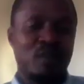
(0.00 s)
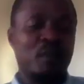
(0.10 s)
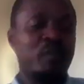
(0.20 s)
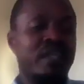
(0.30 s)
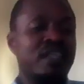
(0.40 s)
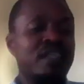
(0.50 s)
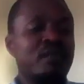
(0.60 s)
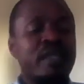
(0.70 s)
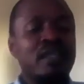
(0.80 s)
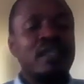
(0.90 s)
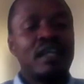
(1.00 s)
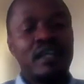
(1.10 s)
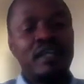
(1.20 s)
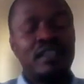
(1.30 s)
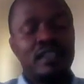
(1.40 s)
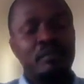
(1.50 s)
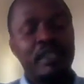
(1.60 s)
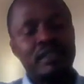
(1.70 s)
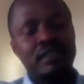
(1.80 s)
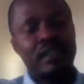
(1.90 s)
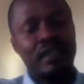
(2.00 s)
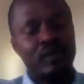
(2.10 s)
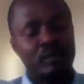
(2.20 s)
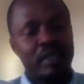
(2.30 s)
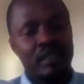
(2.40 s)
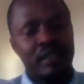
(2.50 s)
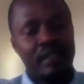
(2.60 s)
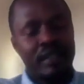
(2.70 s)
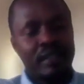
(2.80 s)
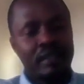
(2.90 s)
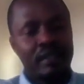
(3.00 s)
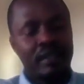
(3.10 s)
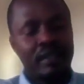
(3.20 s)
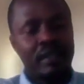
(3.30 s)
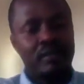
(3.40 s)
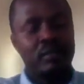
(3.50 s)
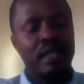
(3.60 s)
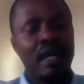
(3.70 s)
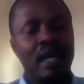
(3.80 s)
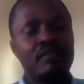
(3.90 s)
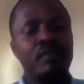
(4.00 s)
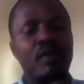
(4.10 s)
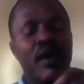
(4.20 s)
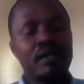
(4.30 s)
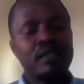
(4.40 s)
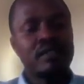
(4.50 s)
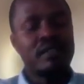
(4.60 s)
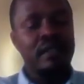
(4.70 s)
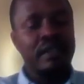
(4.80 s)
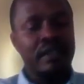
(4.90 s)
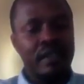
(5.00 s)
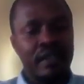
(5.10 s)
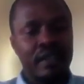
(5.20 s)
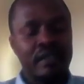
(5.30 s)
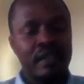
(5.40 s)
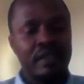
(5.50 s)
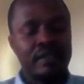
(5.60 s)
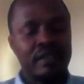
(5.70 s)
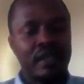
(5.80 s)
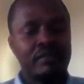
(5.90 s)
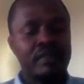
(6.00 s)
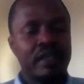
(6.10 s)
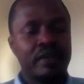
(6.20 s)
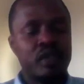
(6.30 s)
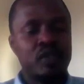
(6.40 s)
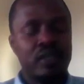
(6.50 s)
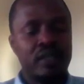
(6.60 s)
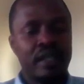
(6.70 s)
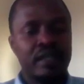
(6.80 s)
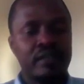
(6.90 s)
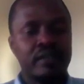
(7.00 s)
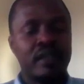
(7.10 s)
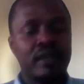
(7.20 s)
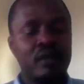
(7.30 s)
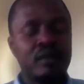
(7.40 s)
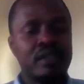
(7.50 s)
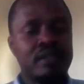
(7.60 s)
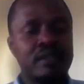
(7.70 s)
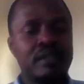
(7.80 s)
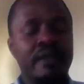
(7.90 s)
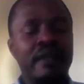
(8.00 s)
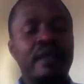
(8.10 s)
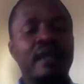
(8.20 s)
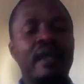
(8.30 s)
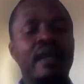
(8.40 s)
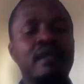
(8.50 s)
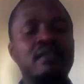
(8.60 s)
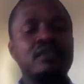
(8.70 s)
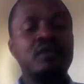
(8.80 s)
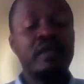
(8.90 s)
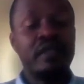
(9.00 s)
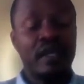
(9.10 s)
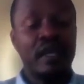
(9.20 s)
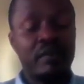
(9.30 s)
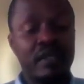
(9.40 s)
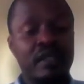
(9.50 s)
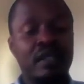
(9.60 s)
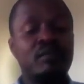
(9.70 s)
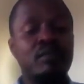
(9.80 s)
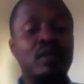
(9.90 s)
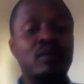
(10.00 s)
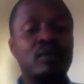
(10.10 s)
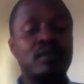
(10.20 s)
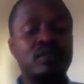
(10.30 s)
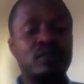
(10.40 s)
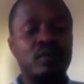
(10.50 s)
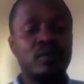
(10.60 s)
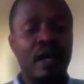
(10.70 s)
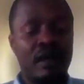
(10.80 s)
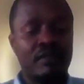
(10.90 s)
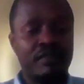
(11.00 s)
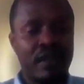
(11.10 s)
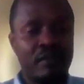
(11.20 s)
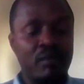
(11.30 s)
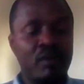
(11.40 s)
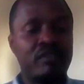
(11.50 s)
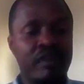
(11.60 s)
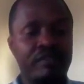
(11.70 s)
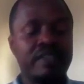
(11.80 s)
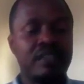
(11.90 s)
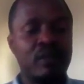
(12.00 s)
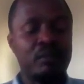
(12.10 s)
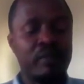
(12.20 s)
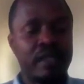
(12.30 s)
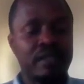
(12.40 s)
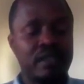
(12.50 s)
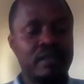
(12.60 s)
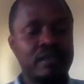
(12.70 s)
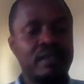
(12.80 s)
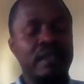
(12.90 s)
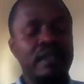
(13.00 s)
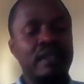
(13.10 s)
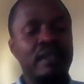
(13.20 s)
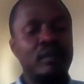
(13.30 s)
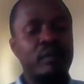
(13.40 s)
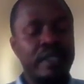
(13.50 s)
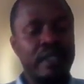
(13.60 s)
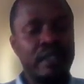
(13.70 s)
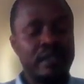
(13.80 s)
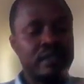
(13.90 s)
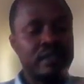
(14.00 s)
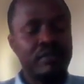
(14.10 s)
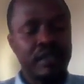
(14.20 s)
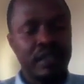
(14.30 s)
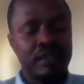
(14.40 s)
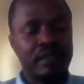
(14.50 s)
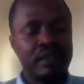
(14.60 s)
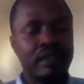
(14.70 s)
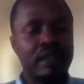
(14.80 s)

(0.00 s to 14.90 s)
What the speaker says: so we are currently based in Nairobi, Kenya. We have worked in the Eastern Africa region, the countries around us. And, in the coming year, we look to have more of a physical presence within East Africa,